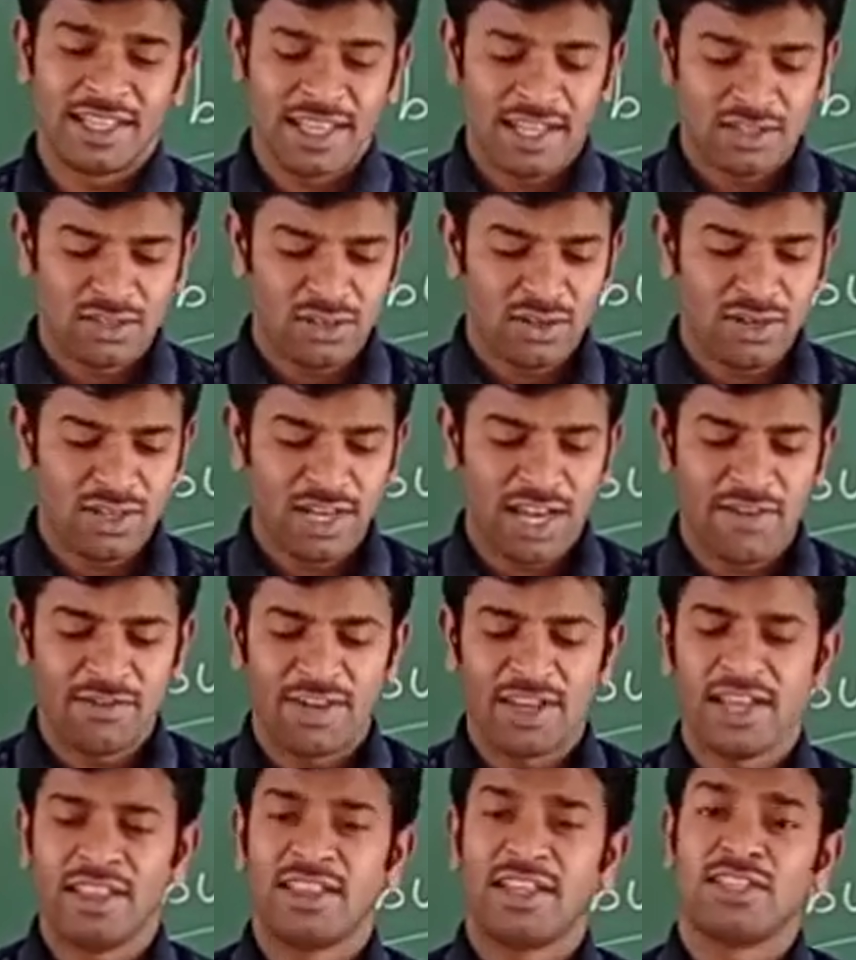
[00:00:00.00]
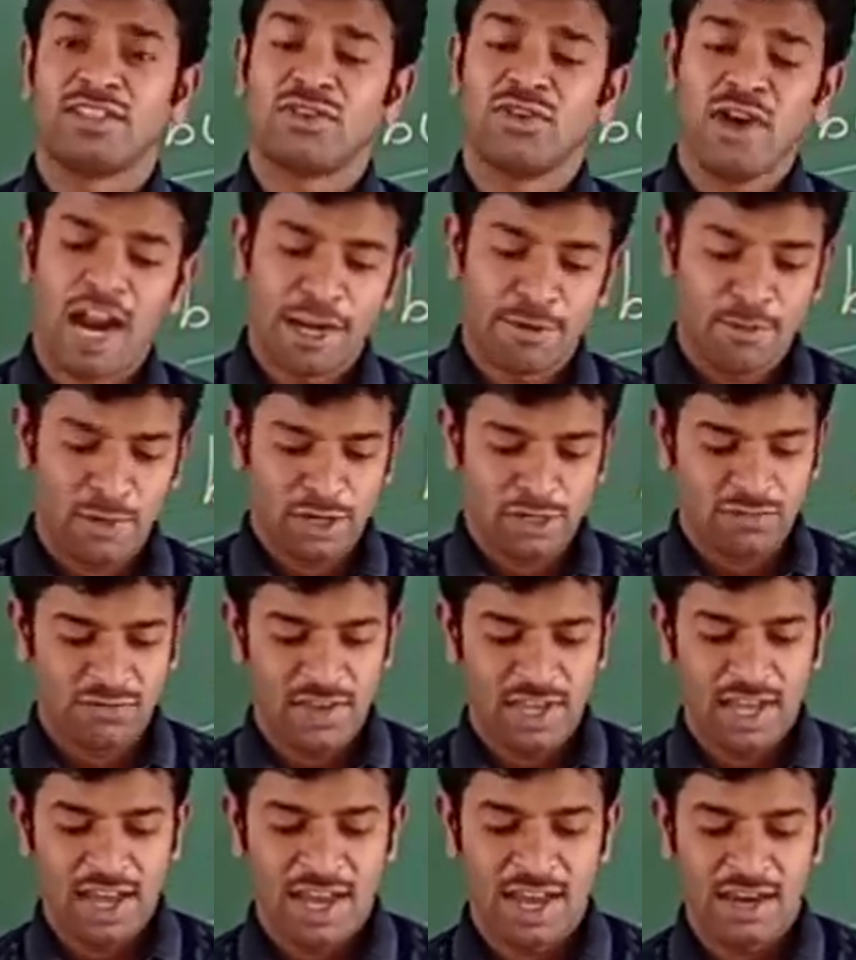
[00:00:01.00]
There is no gravity and there is no
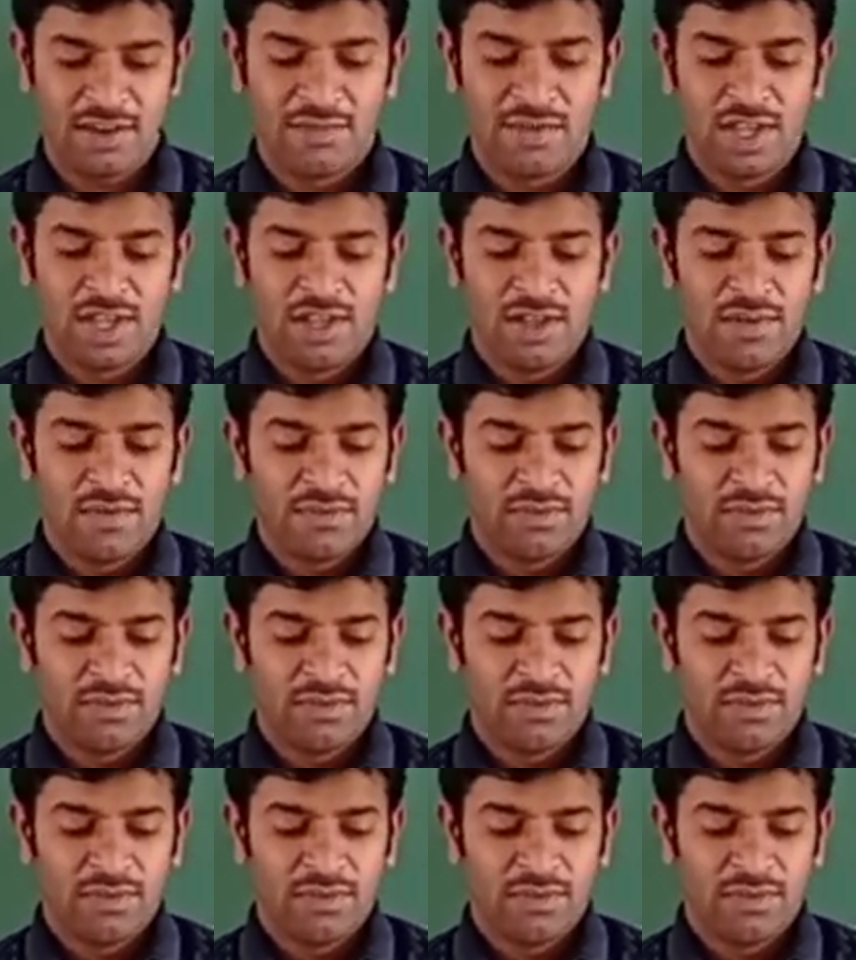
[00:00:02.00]
atmosphere.